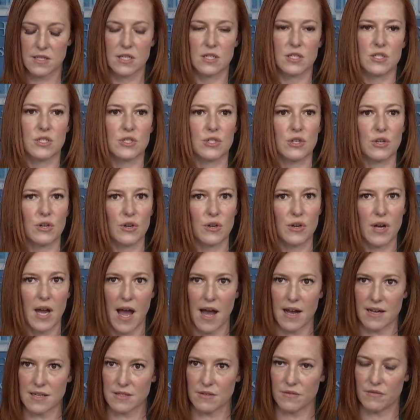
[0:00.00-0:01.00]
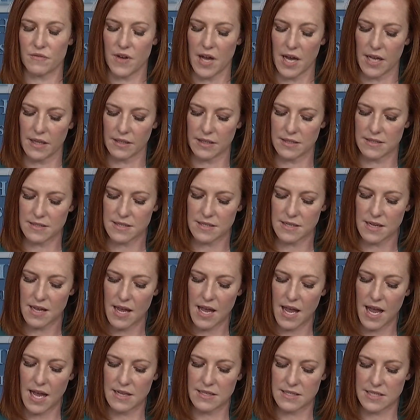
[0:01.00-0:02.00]
to deter acts of violence
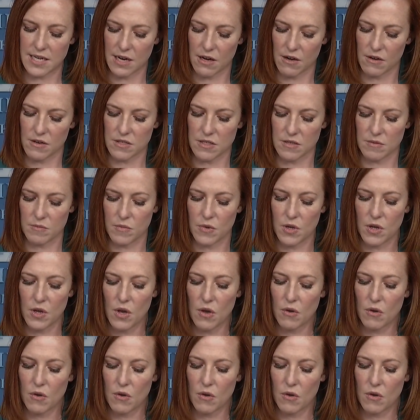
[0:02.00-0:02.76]
and terrorism.